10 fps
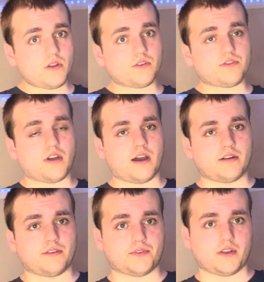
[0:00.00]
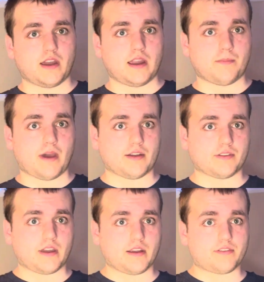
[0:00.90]
Sonny Flame, I
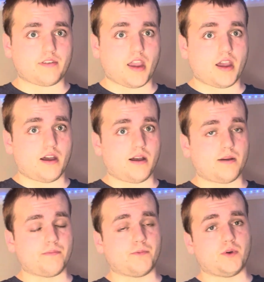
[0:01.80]
liked um,